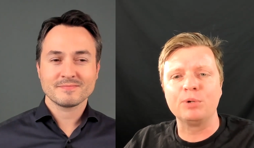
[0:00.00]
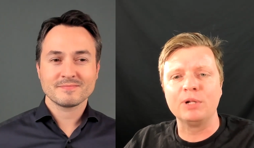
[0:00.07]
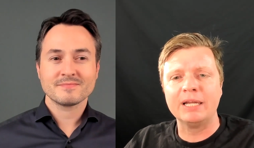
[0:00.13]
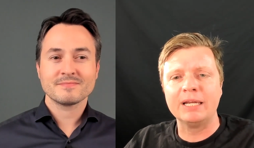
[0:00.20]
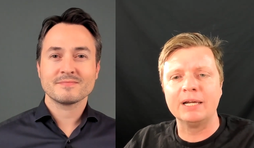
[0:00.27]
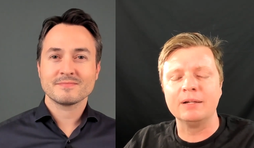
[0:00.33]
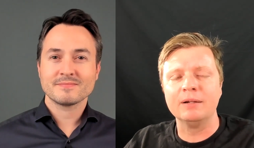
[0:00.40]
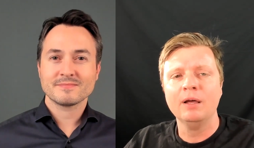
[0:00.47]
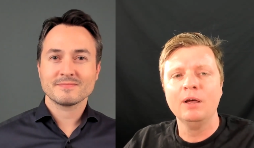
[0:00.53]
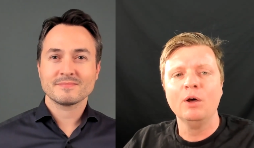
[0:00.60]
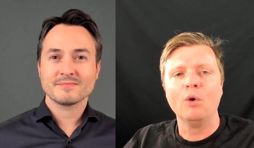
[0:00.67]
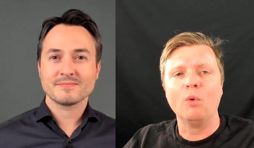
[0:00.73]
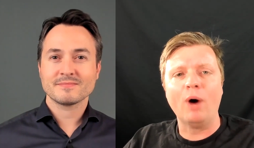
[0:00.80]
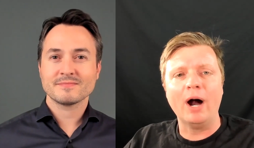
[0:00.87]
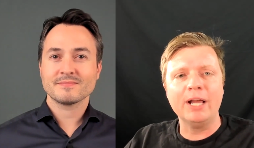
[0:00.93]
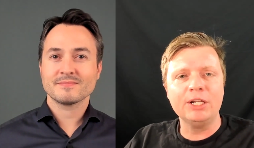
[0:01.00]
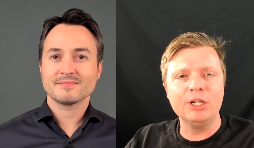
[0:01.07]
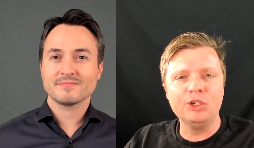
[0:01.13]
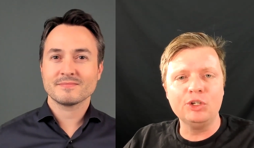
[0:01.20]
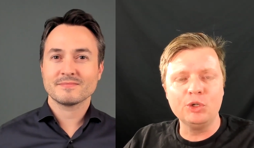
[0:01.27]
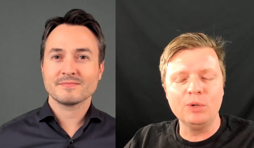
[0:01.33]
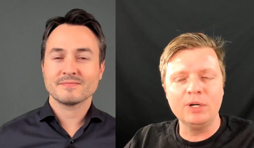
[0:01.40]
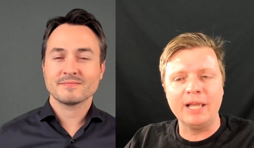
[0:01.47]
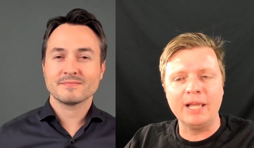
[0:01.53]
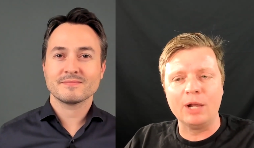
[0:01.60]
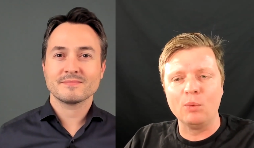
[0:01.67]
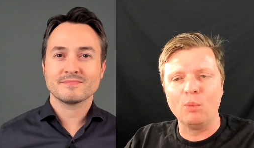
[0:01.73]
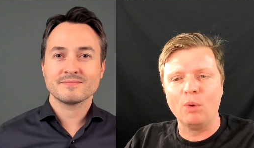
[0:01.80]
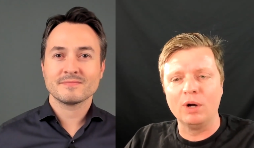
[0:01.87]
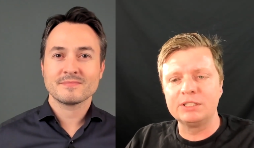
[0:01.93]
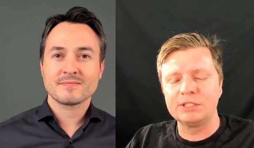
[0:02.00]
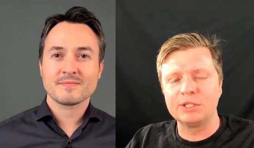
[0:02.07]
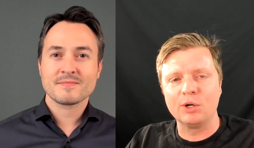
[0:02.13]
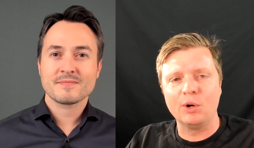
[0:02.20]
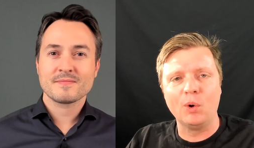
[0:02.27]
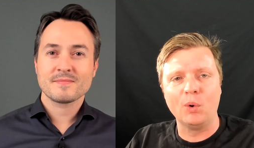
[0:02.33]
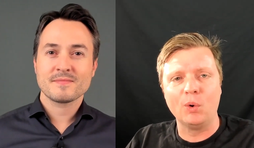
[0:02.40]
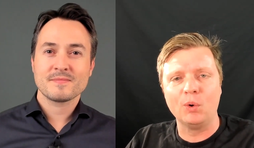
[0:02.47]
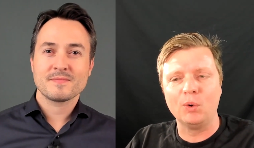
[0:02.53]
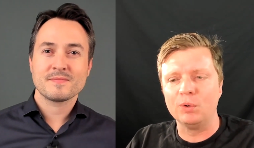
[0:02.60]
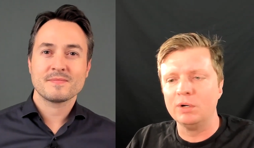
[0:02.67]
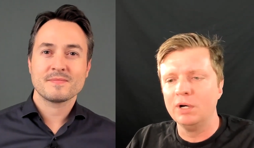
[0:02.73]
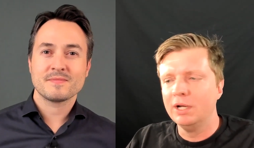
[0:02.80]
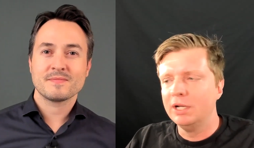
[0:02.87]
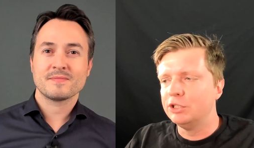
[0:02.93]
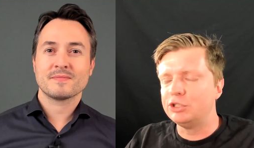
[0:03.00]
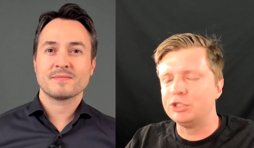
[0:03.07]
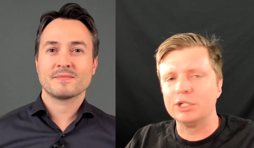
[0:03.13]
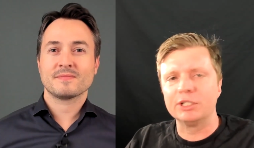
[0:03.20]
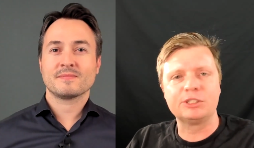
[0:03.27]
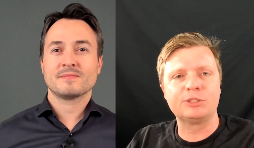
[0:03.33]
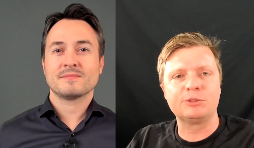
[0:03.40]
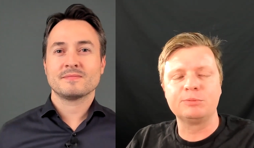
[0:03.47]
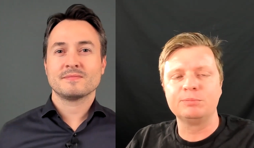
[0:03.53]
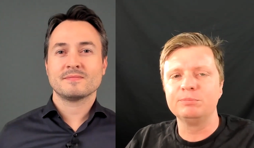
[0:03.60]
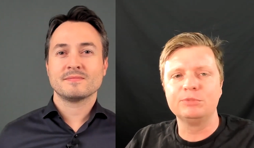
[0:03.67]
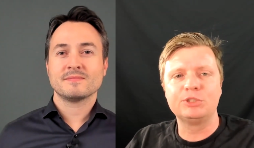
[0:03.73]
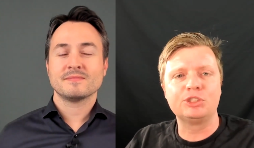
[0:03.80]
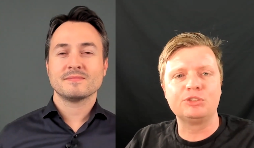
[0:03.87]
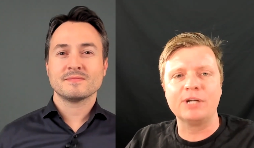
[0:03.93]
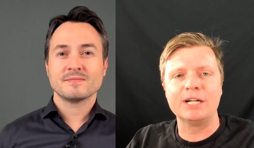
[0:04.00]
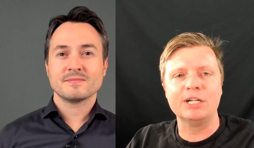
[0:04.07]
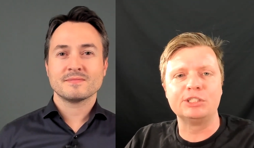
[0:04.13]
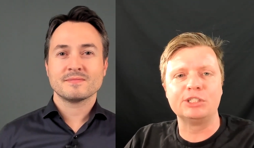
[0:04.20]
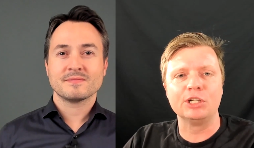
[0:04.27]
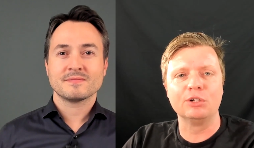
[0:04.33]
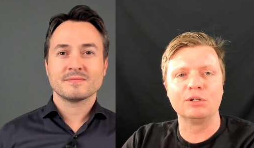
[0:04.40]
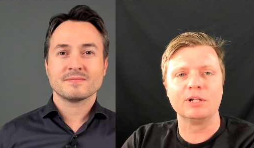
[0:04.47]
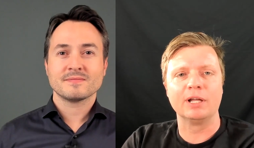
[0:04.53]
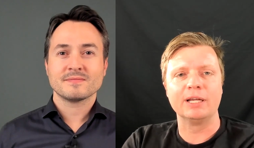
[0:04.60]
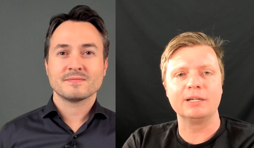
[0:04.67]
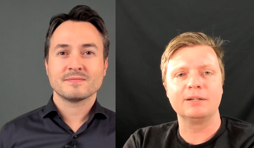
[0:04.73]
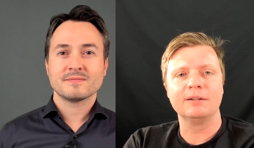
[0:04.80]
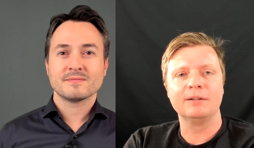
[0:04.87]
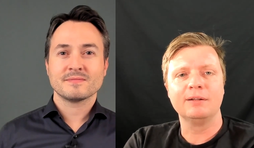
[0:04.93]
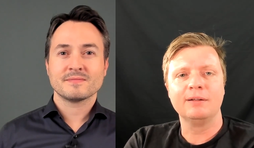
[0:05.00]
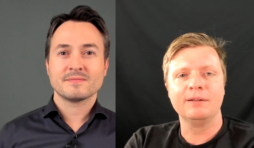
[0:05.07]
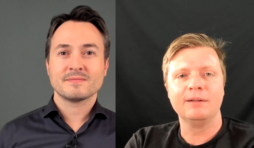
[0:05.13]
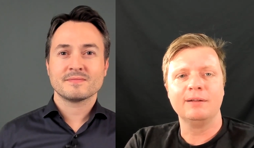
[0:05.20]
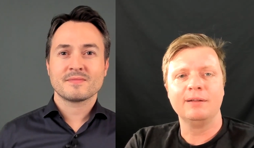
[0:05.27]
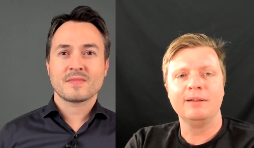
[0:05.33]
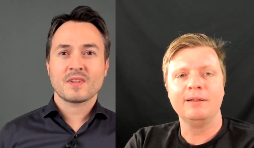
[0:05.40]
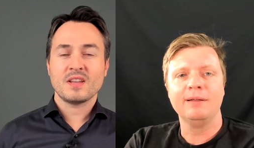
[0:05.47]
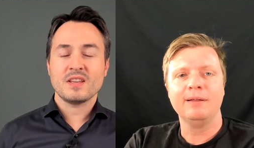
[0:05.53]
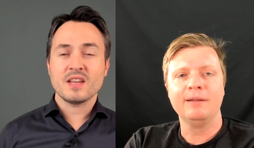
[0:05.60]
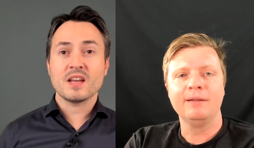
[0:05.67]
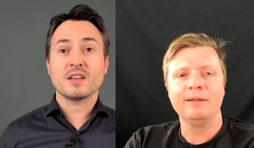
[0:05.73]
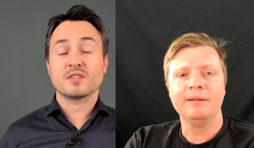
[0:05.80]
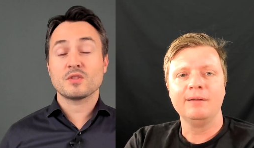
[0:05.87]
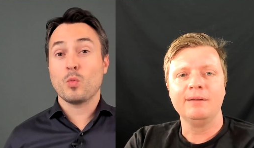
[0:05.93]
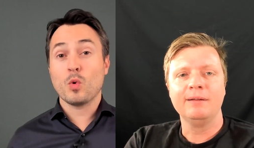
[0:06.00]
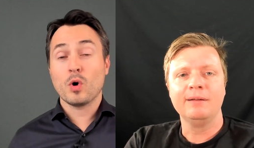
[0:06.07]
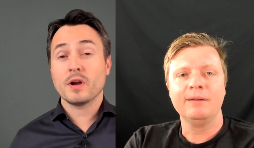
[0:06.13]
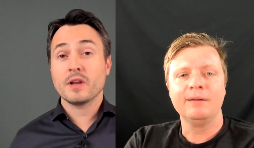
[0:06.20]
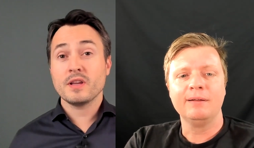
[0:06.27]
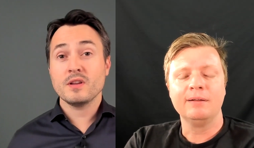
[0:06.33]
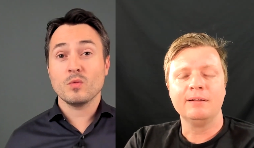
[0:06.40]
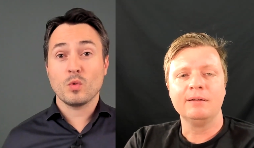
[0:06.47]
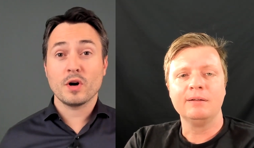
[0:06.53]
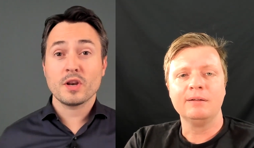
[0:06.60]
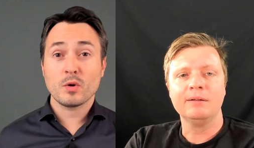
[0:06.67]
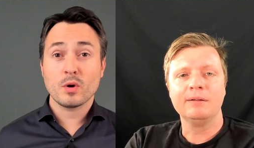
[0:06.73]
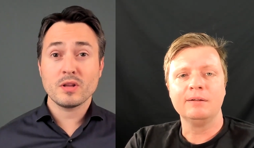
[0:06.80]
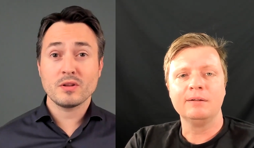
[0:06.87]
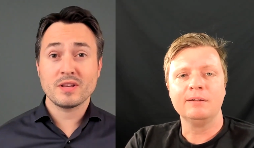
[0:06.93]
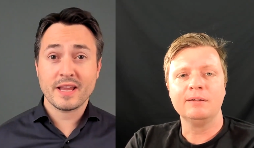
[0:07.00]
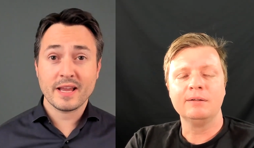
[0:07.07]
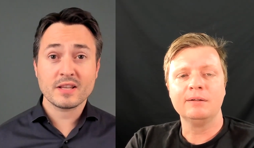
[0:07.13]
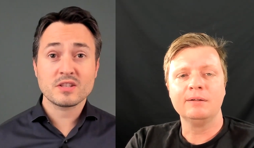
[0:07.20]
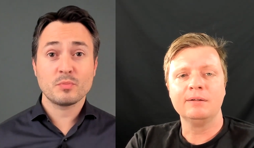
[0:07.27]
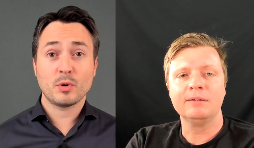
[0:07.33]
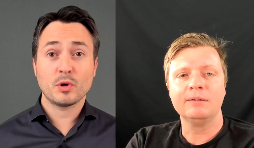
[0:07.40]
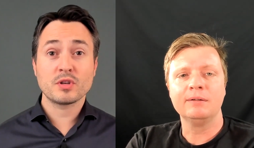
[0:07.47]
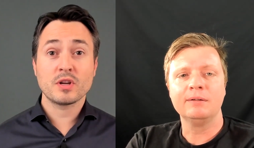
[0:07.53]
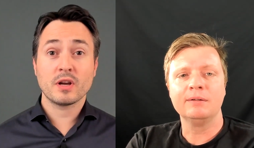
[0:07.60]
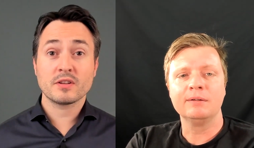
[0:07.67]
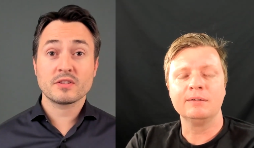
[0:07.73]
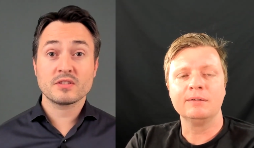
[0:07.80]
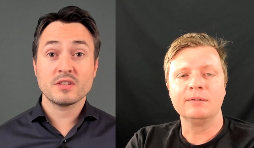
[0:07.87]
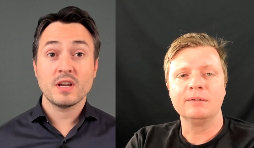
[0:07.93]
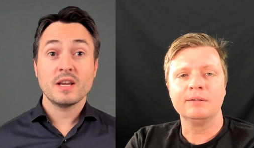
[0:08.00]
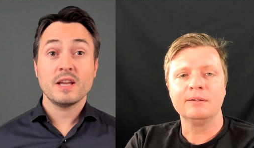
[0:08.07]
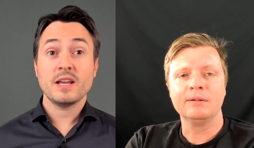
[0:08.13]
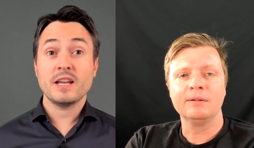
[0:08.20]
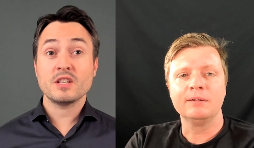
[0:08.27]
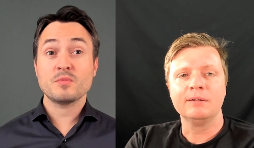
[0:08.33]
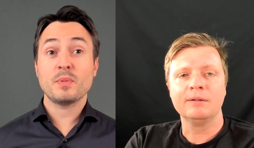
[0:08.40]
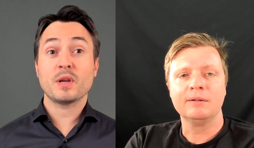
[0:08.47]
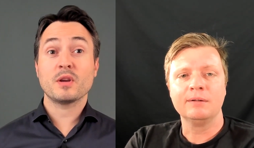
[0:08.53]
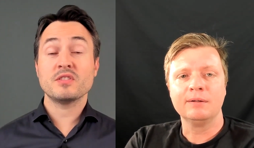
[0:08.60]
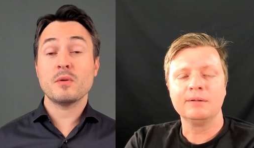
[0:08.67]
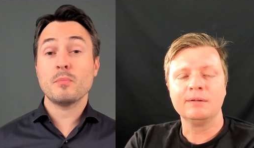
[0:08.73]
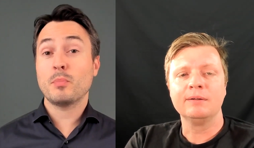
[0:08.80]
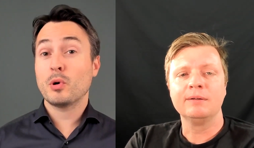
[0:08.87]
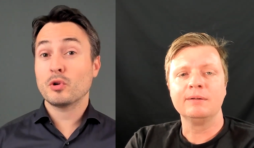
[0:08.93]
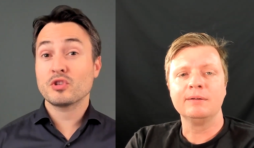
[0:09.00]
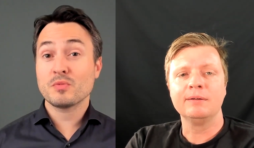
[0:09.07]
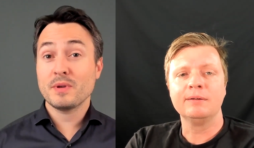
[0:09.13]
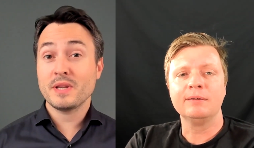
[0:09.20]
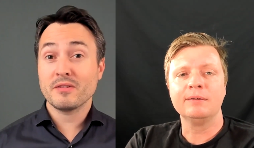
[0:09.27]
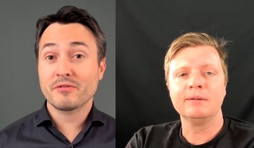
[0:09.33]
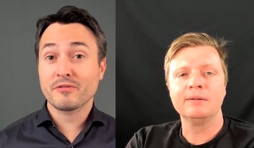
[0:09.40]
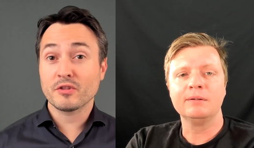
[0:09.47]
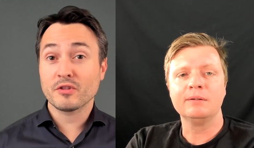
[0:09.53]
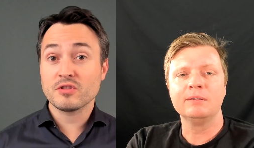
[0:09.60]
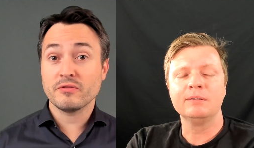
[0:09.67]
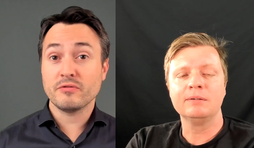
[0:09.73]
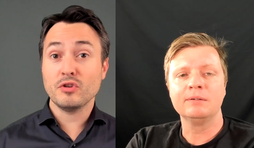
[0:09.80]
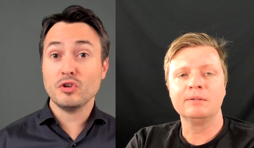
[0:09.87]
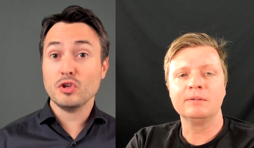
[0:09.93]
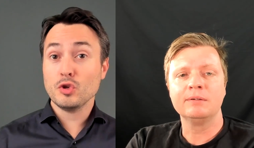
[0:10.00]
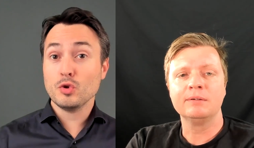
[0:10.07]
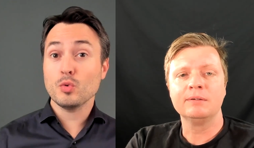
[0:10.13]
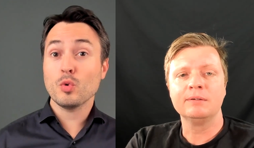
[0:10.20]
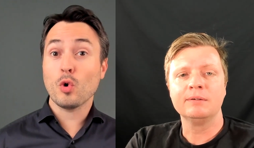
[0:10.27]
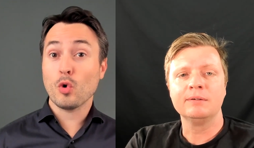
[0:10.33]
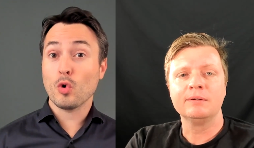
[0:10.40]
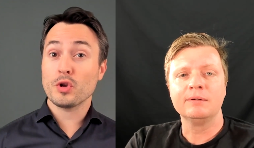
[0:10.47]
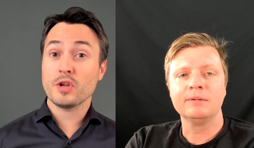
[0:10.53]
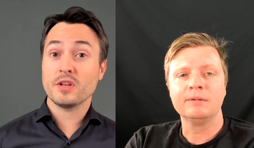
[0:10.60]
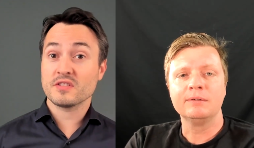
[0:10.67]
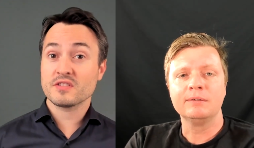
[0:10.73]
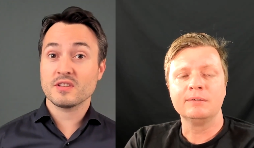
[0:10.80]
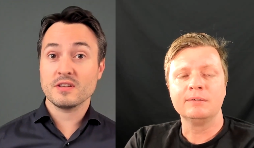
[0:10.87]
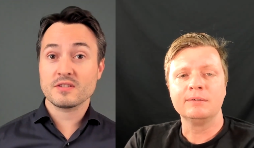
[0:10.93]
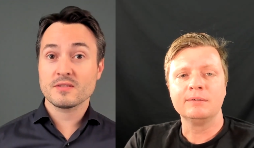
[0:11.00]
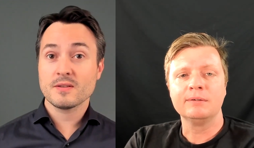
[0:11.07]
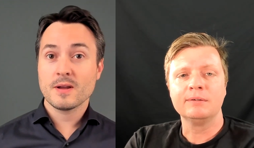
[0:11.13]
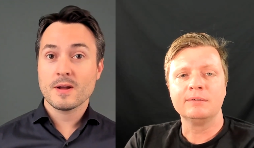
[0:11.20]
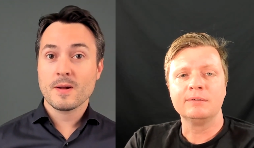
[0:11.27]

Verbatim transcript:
Speaker 1: plan, why do you do it? And what's the whole just strategy look like?
Speaker 2: Yeah, so why why do I guest podcast? It's because it puts me in front of new audiences.